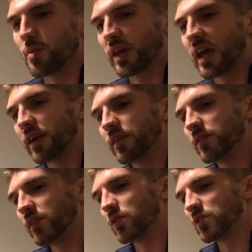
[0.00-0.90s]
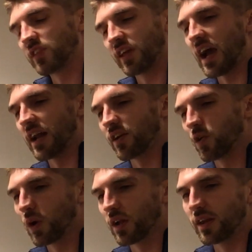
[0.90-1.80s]
Again, just to kind of
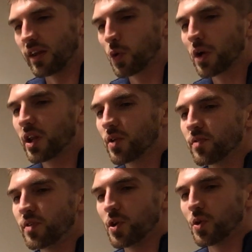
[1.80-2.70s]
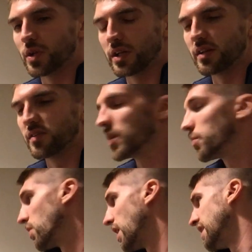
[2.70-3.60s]
quickly review and
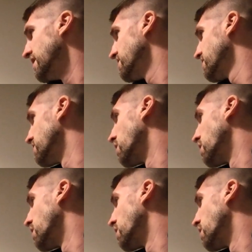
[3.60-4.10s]
summarize.